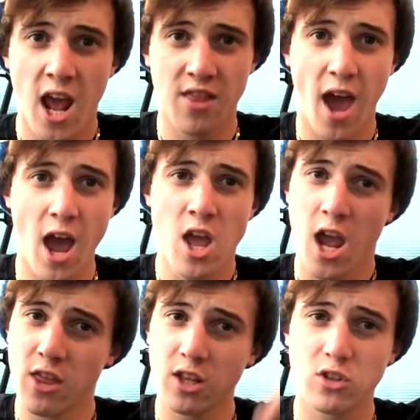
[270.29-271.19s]
In the, ha-
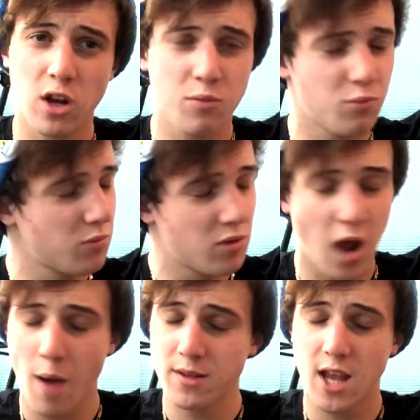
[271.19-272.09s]
in the
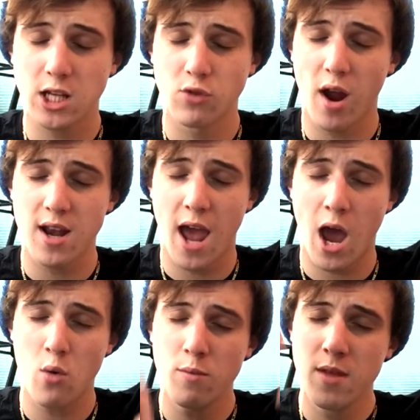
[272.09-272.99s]
comment section right
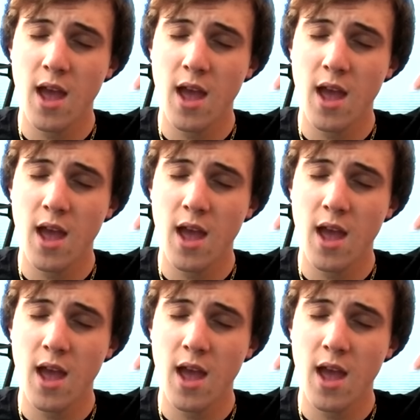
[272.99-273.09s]
now,